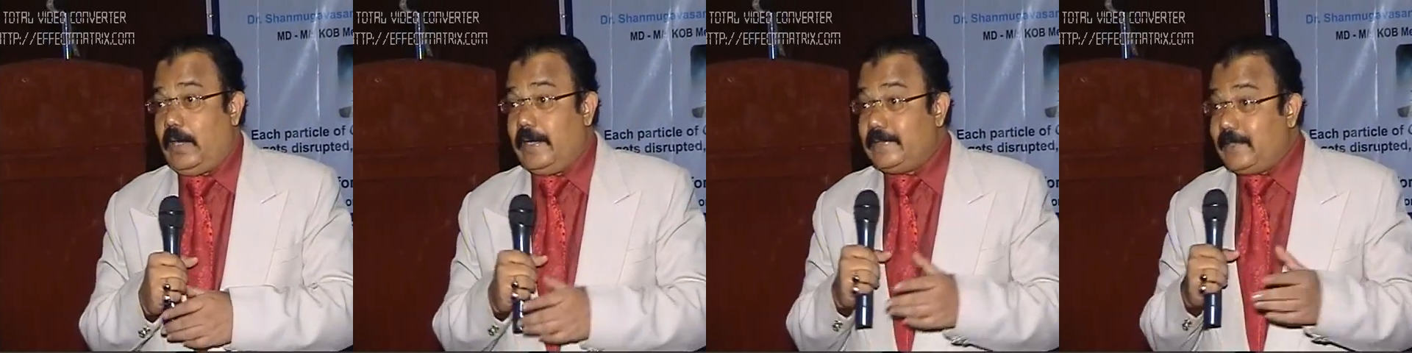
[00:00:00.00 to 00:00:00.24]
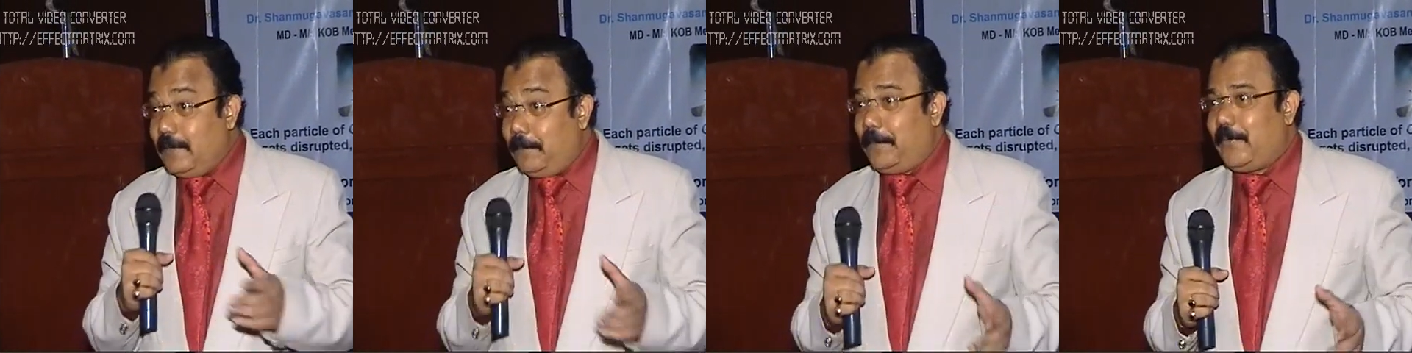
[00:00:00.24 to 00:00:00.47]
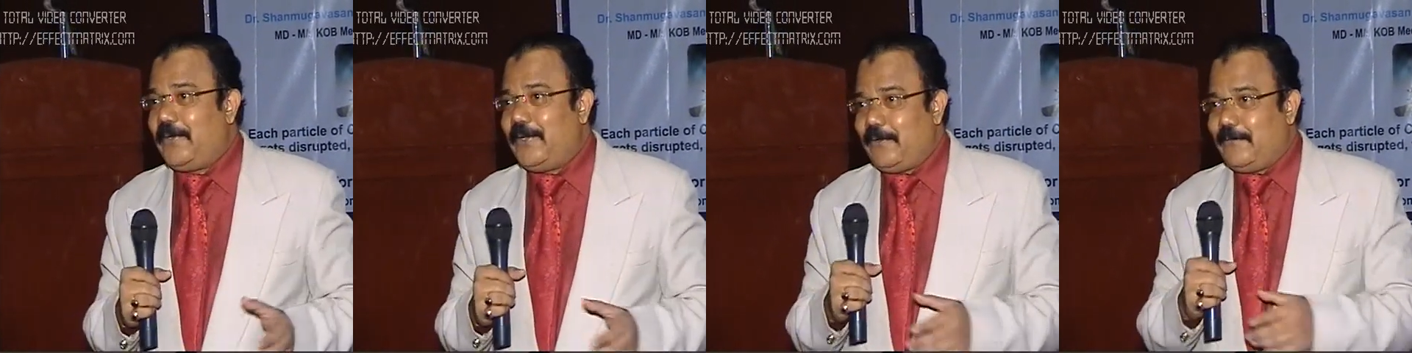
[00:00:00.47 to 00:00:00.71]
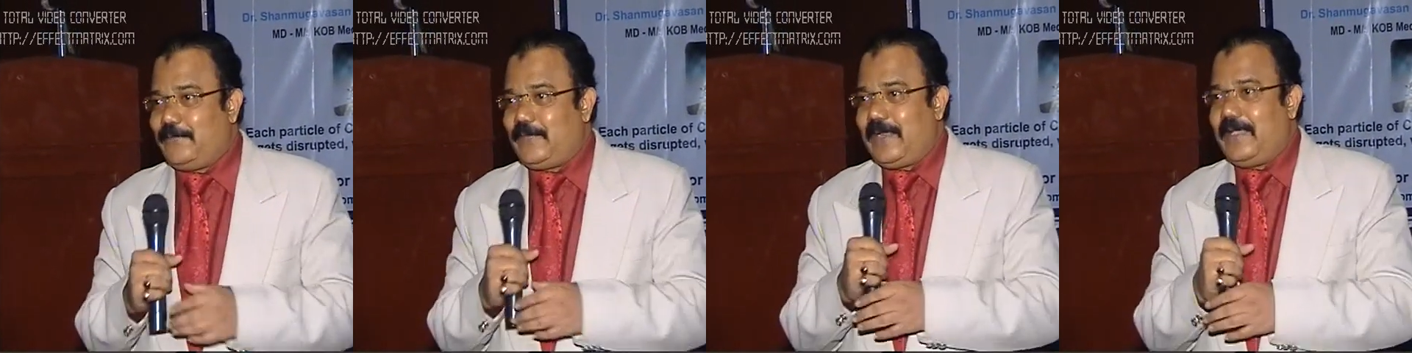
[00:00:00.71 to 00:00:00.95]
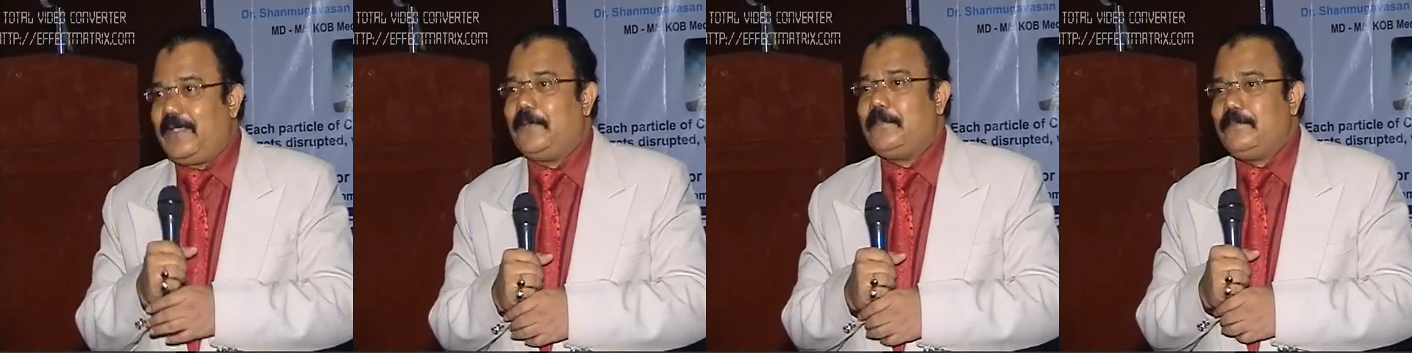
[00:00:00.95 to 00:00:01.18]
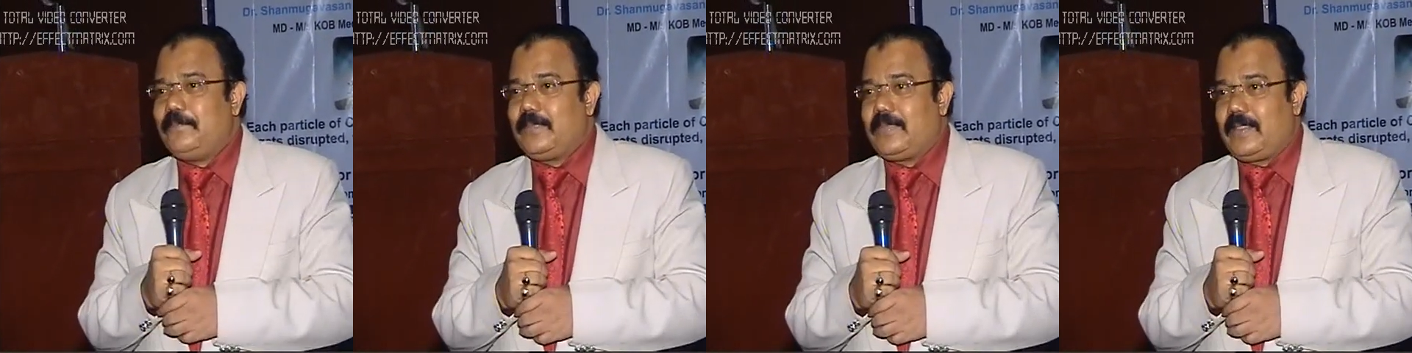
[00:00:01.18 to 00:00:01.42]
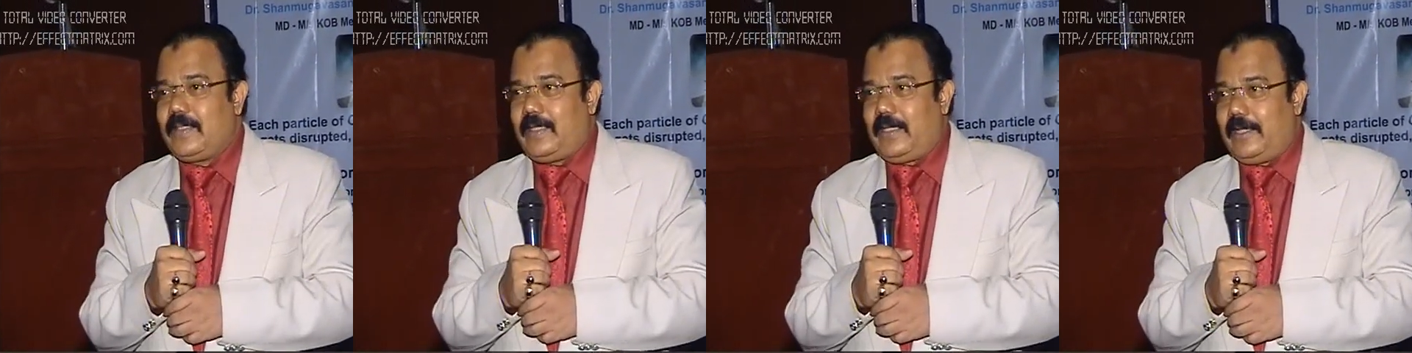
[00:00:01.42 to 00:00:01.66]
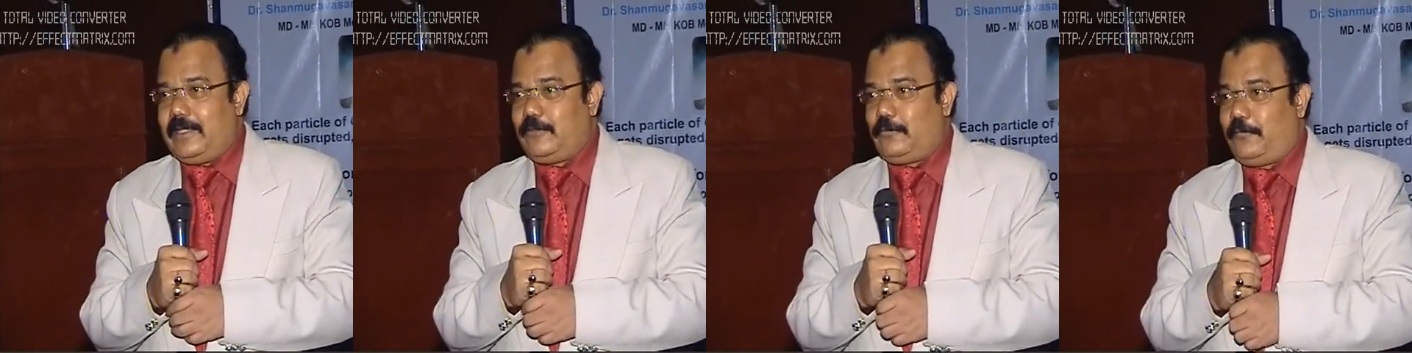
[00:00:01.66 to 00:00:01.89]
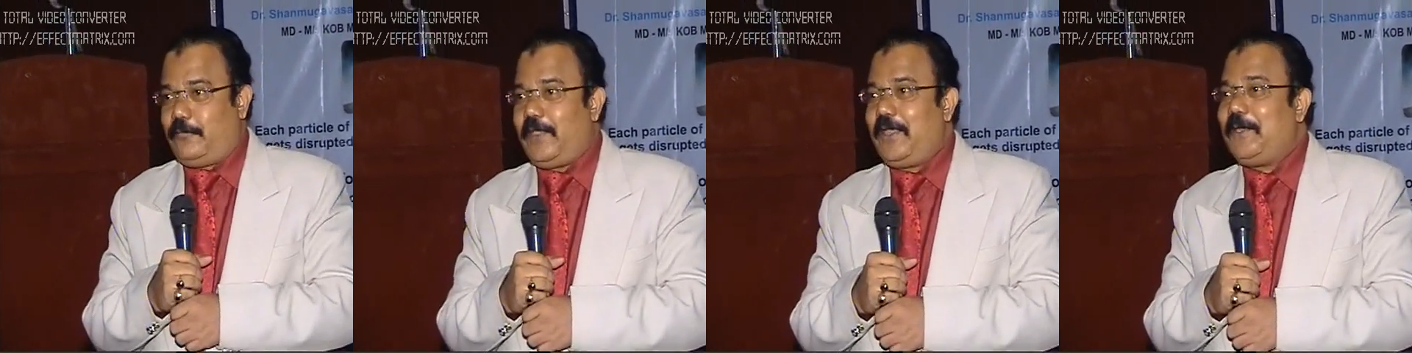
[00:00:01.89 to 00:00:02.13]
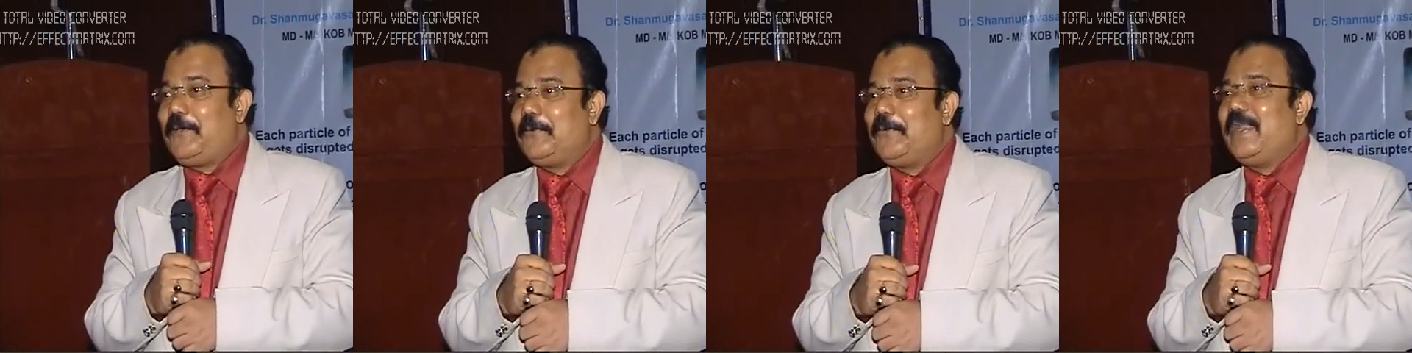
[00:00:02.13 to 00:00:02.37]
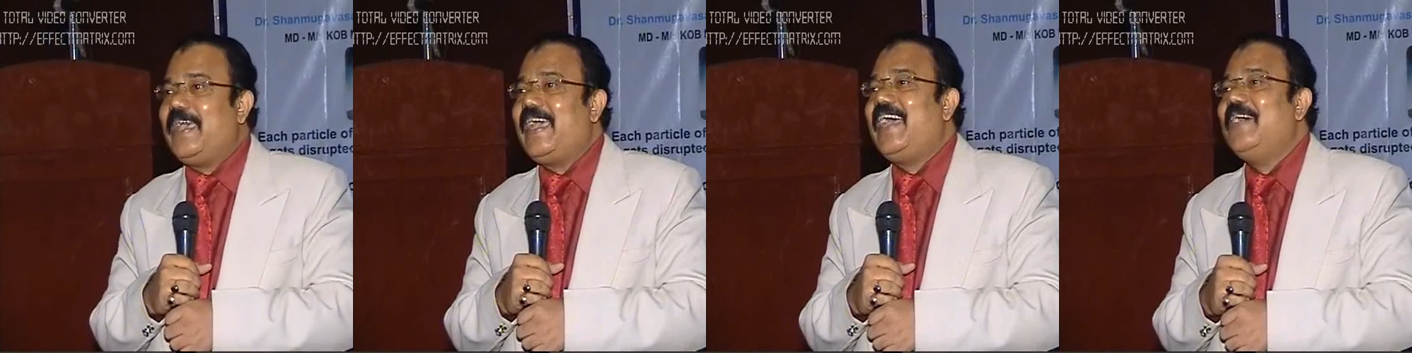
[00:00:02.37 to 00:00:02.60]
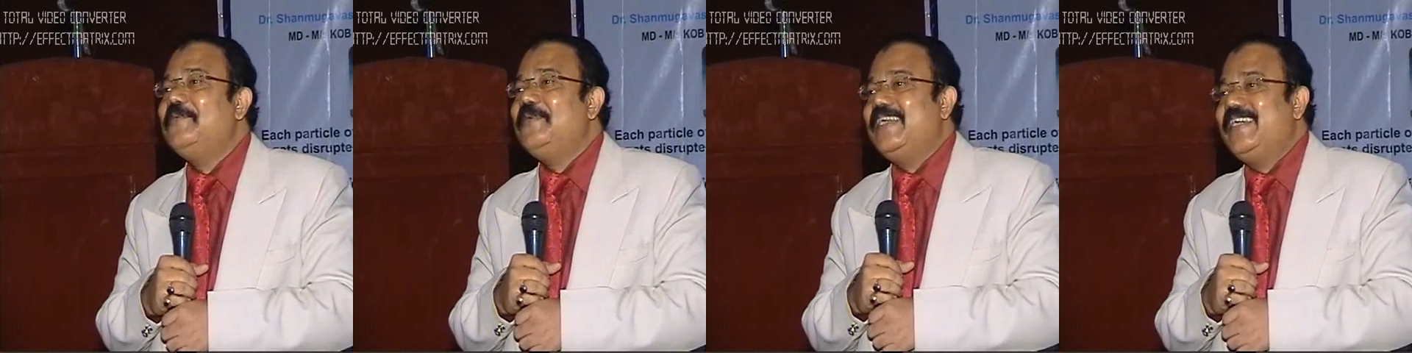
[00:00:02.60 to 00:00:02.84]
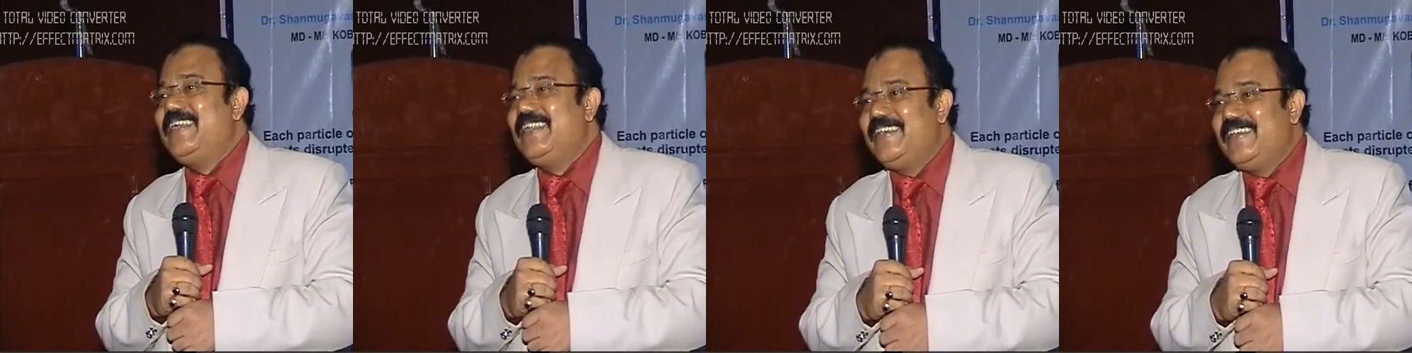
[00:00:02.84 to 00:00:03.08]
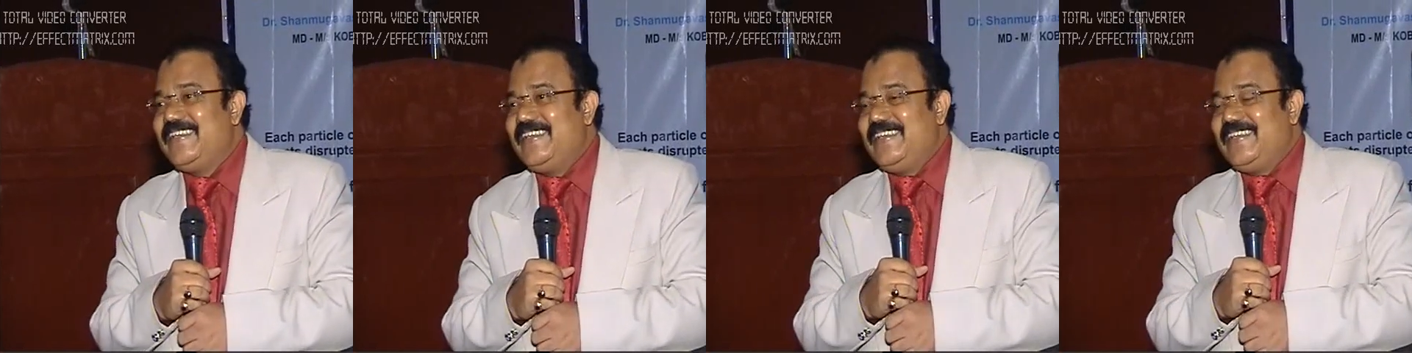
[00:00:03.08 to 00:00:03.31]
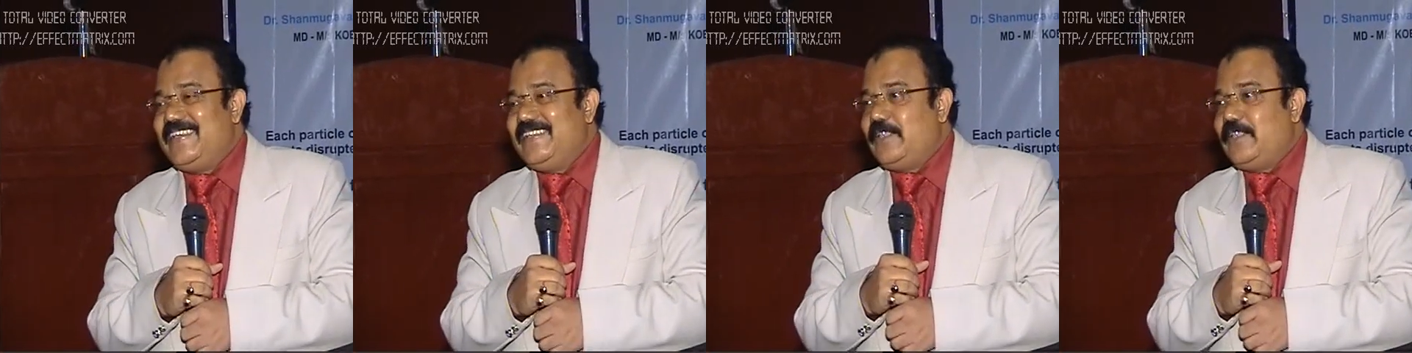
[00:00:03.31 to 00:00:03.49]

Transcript: Now at that point of time, as fate would have it,